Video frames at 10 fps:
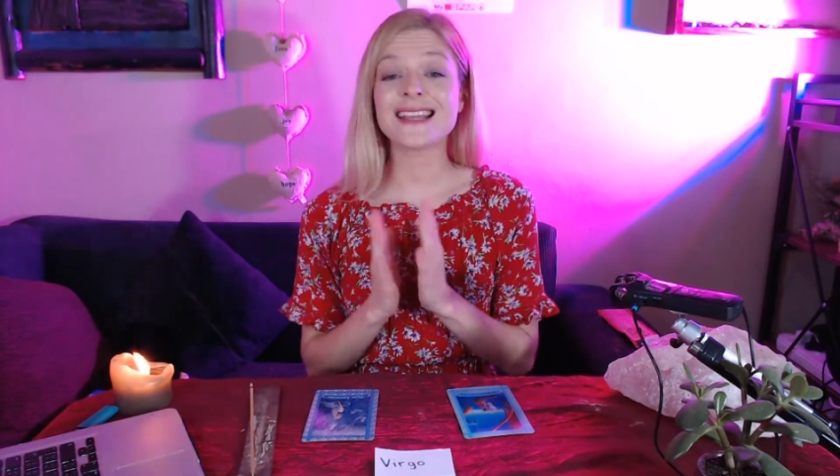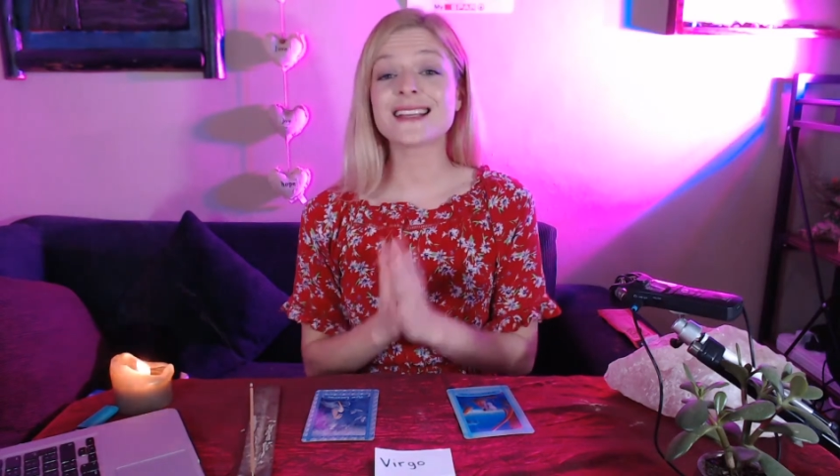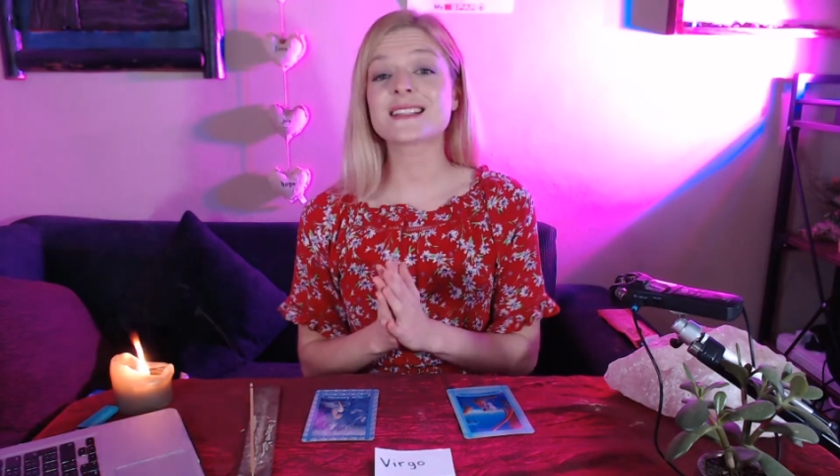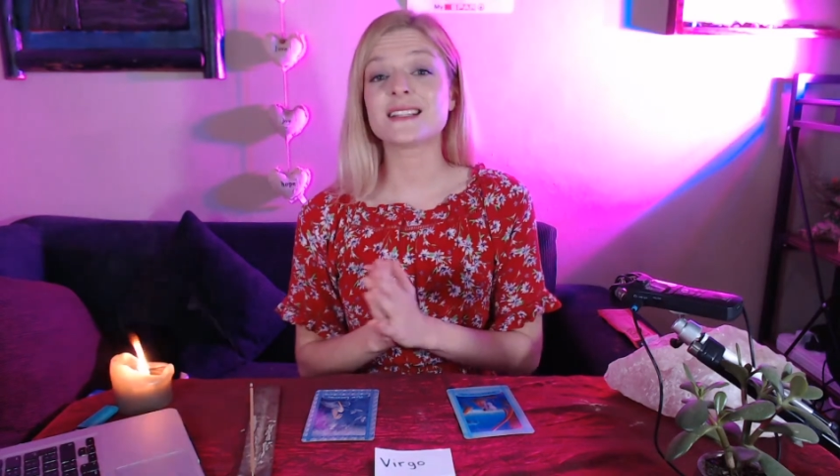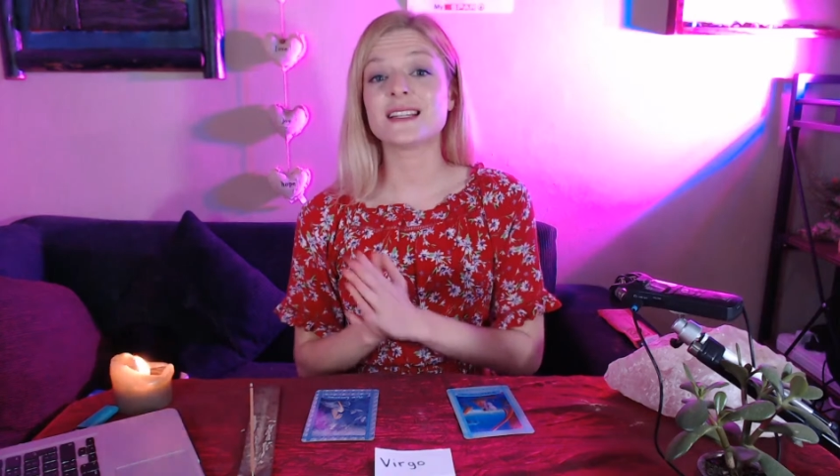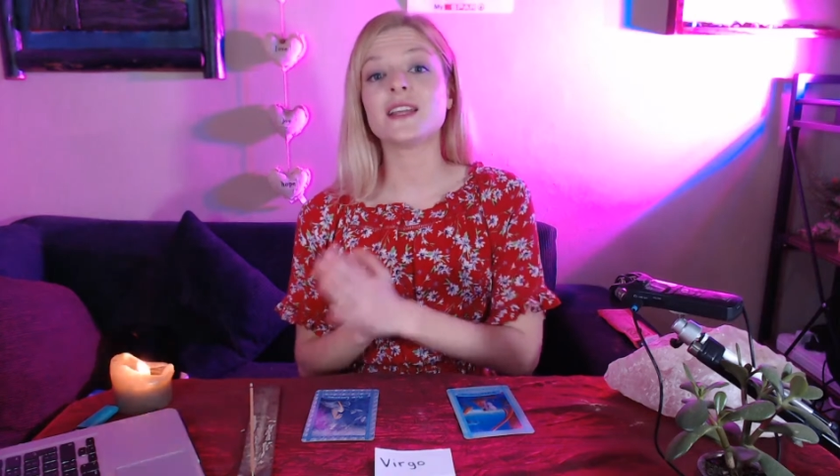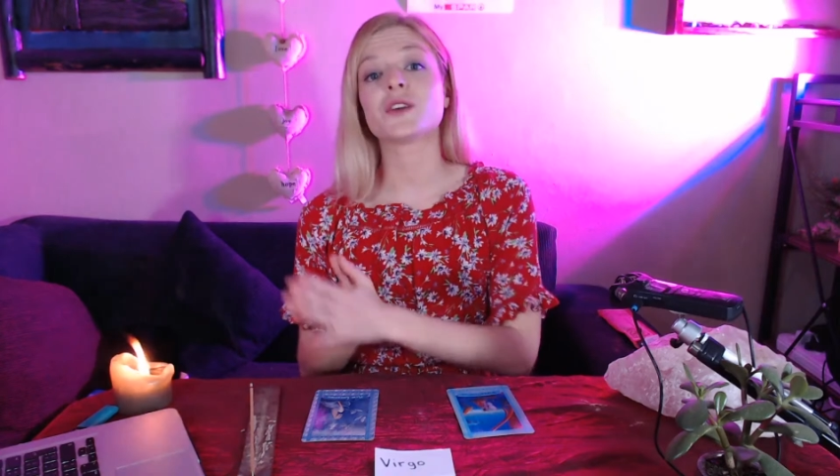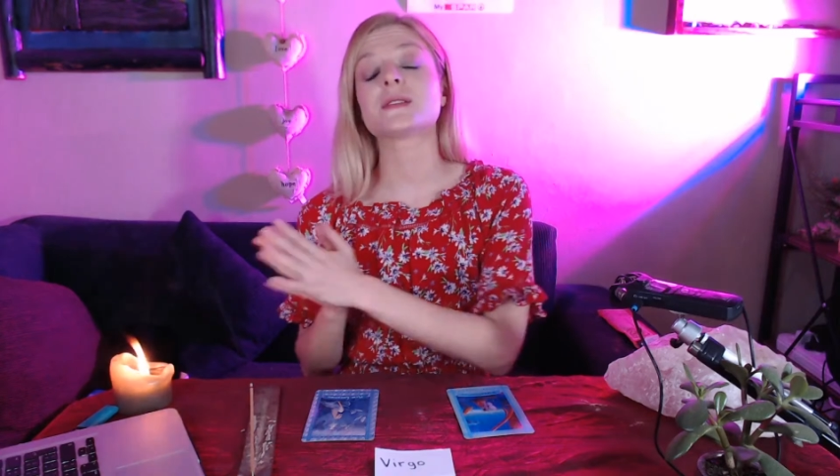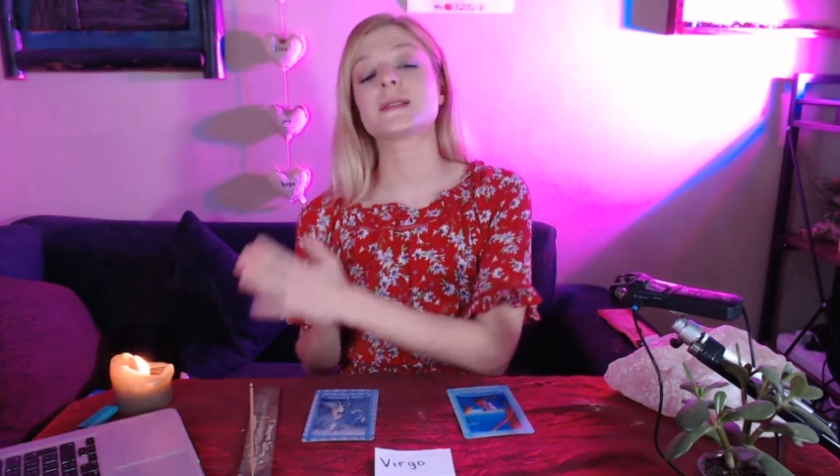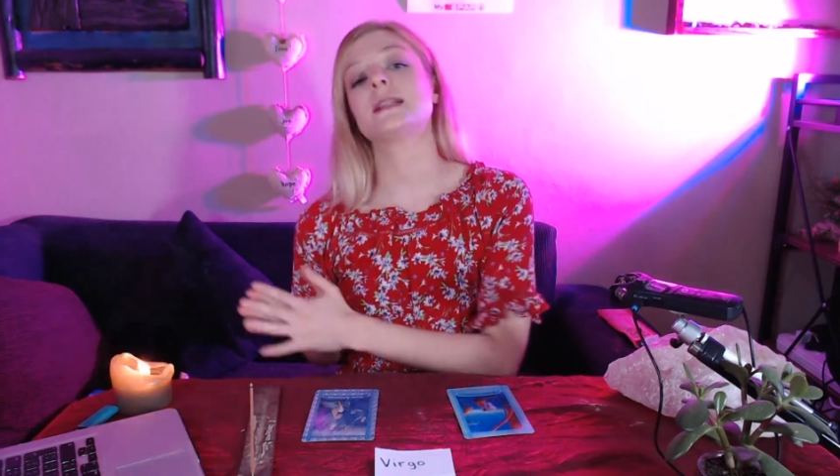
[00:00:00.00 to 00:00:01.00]
is
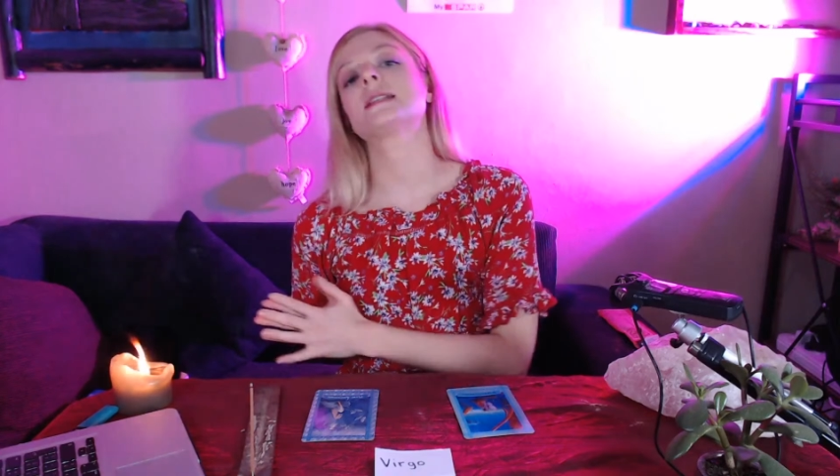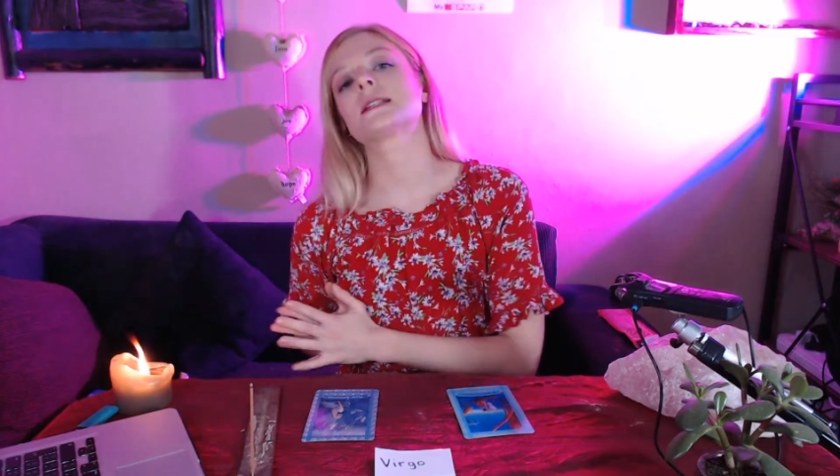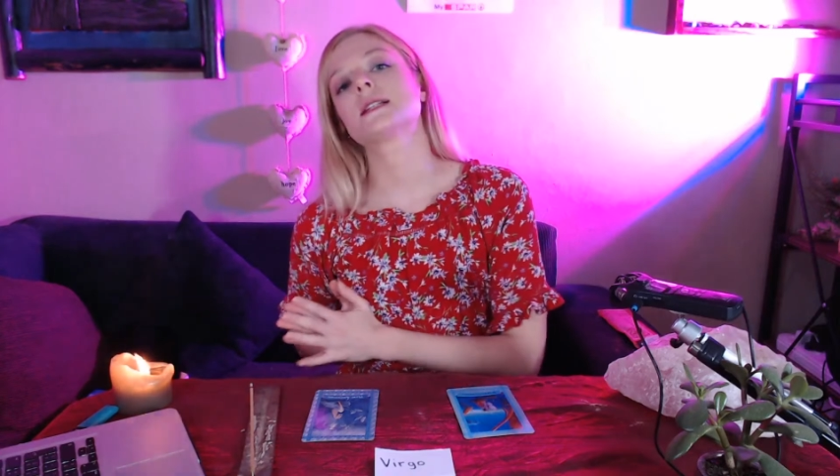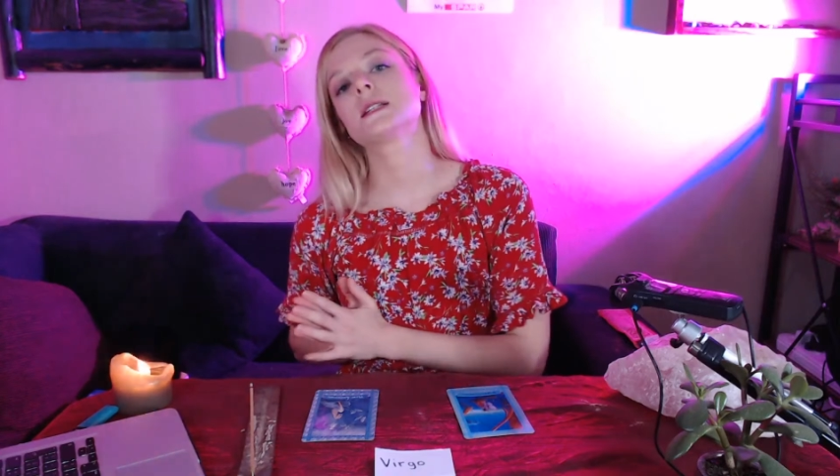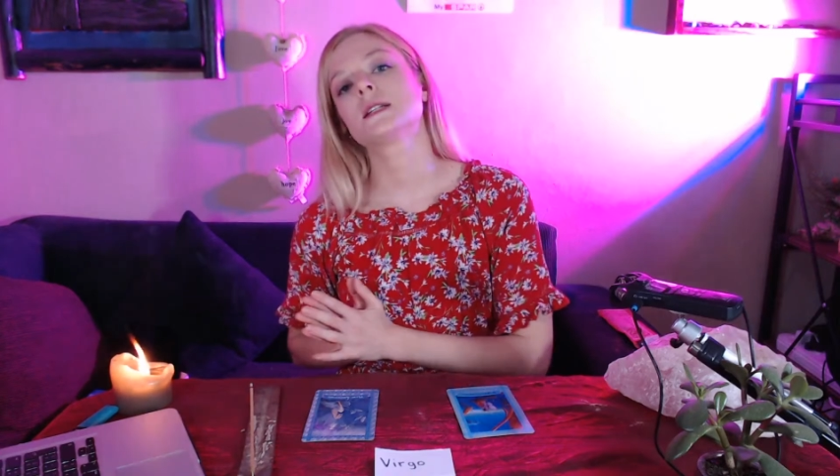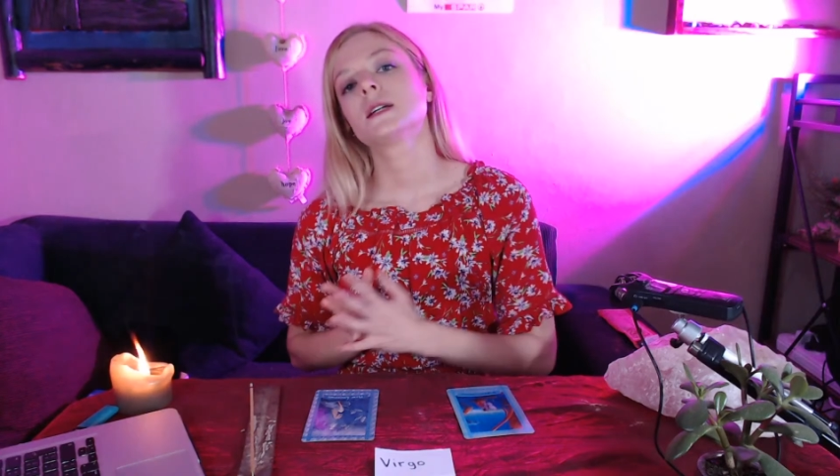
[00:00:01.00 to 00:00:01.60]
Leo season,